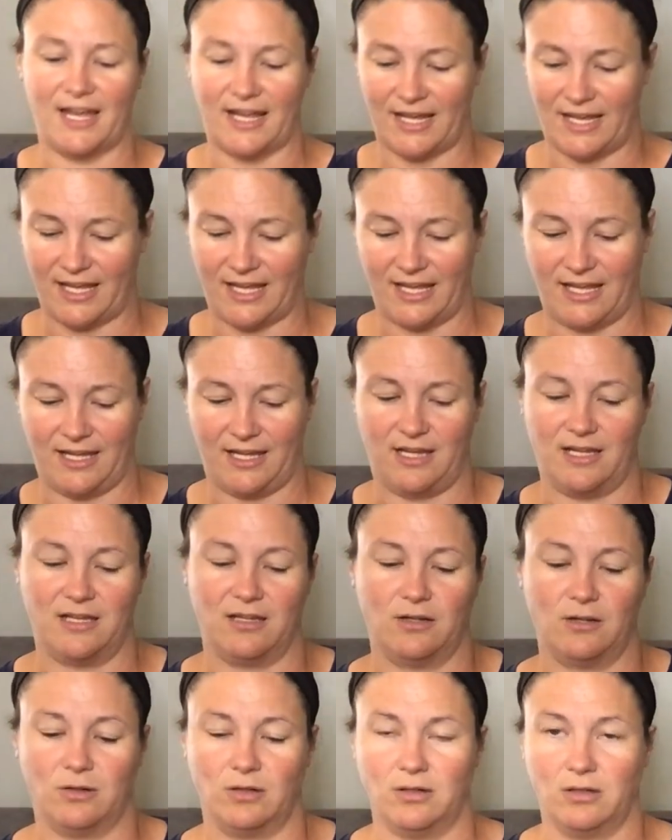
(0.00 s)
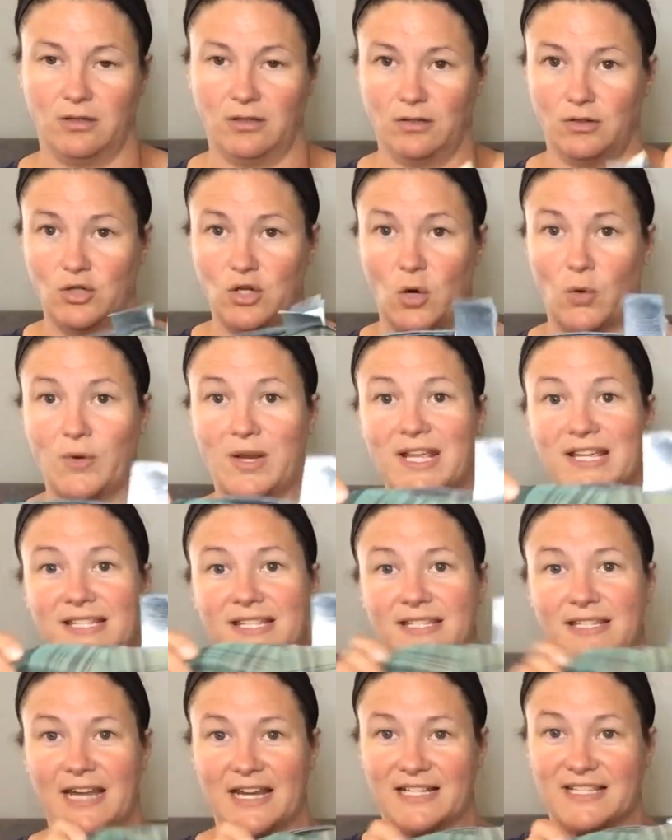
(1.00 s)
I
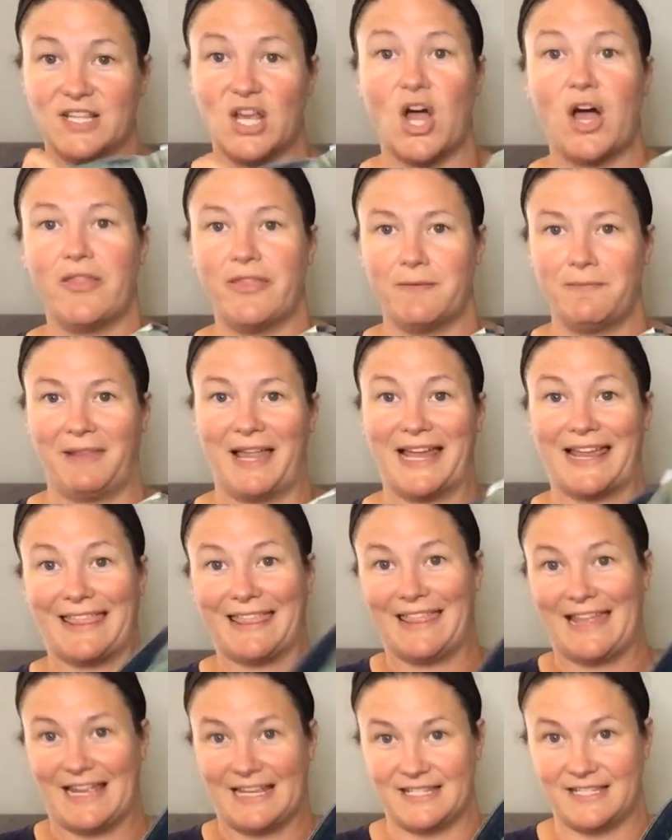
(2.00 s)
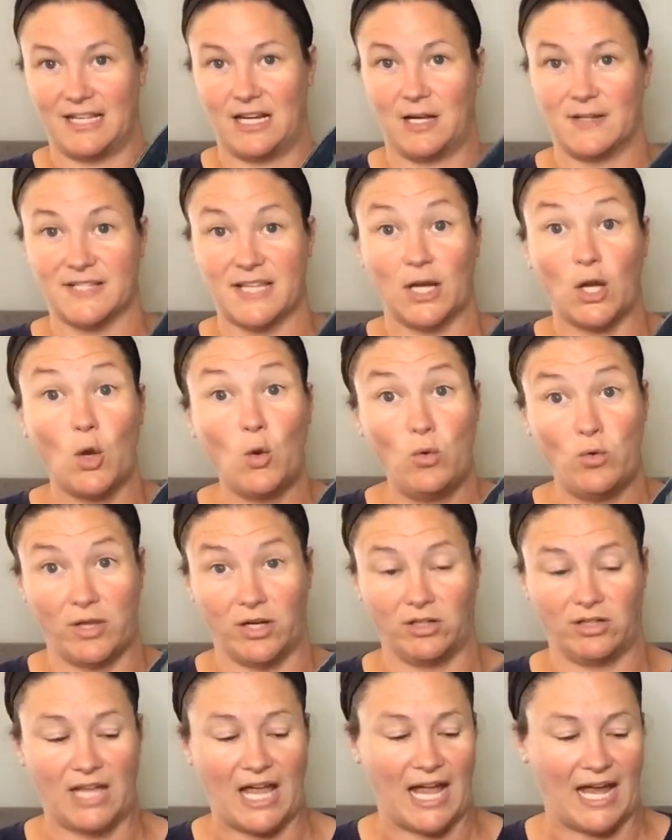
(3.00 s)
noticed, I saw them like this, and I was like, oh,
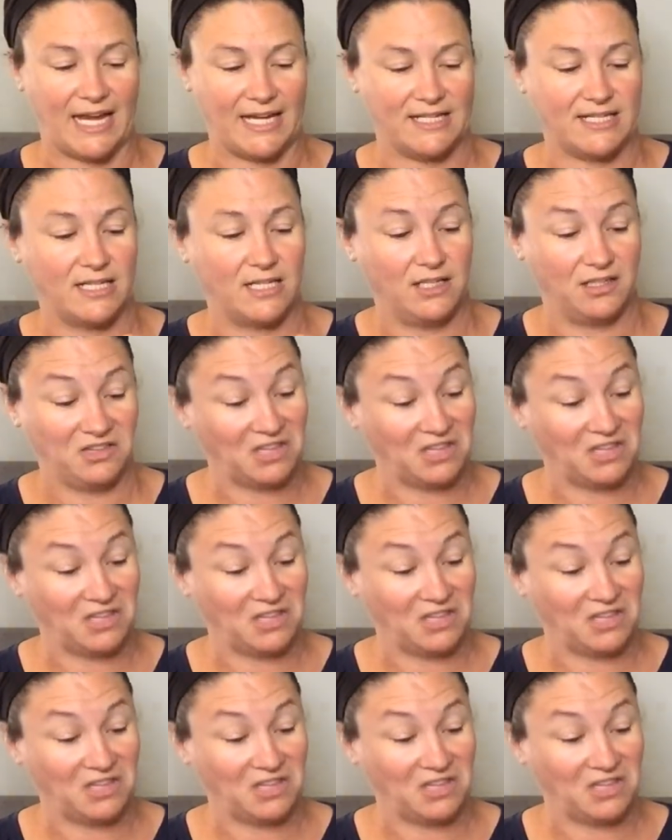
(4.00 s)
they're lined.